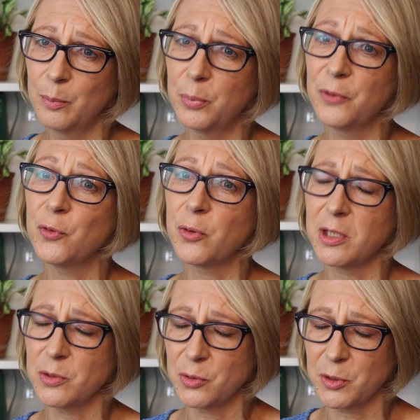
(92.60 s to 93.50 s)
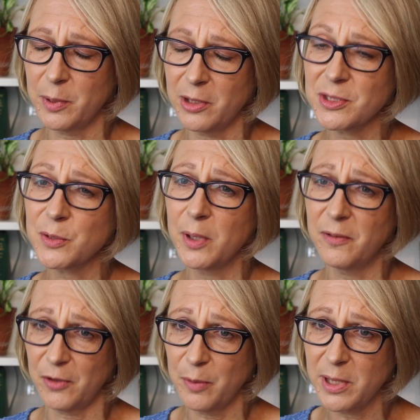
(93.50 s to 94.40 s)
before their daughter passed away
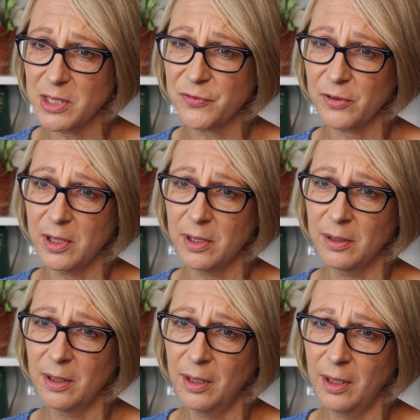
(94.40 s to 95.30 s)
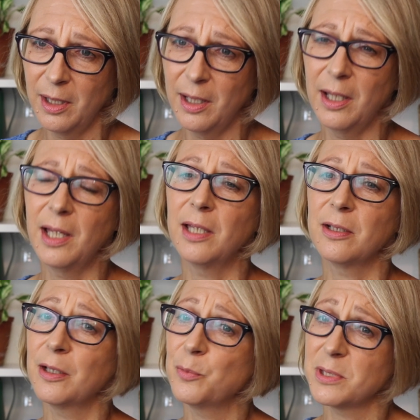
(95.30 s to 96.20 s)
very peacefully.
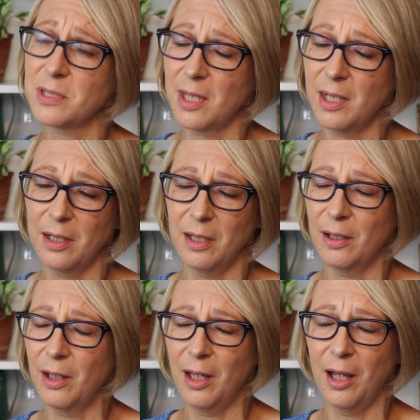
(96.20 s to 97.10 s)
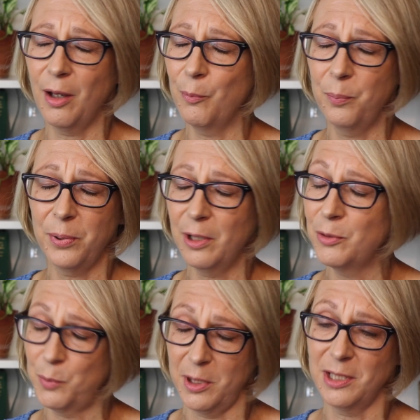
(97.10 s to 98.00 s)
And I was then
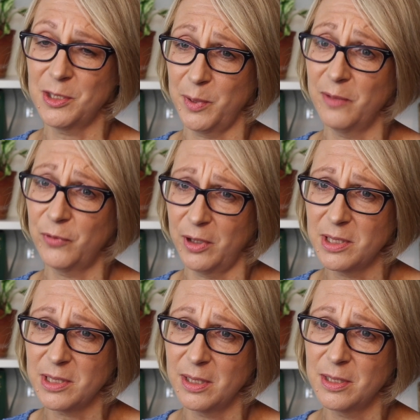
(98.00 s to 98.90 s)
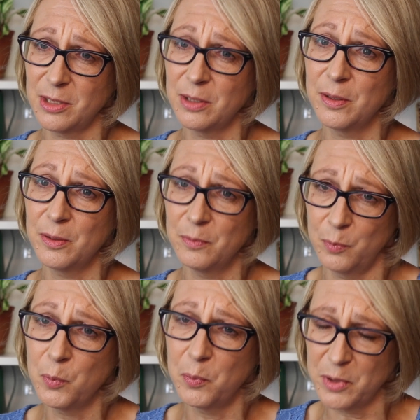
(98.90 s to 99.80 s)
blown away to be invited to
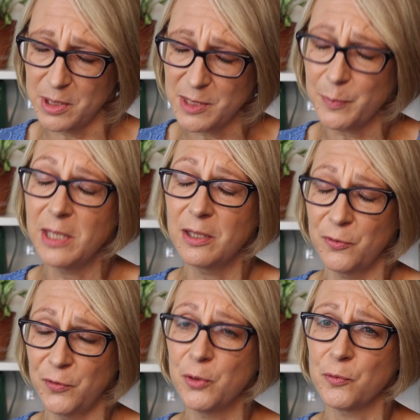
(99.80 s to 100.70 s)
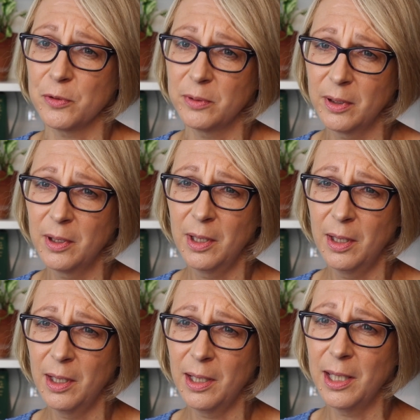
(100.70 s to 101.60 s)
speak at the funeral
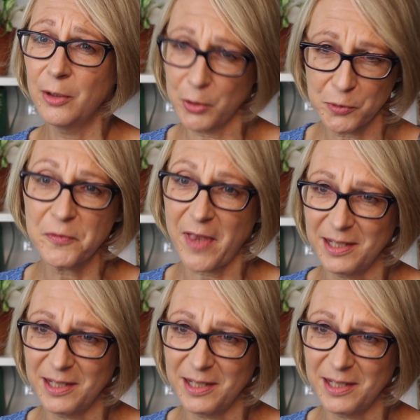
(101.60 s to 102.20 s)
in honour of that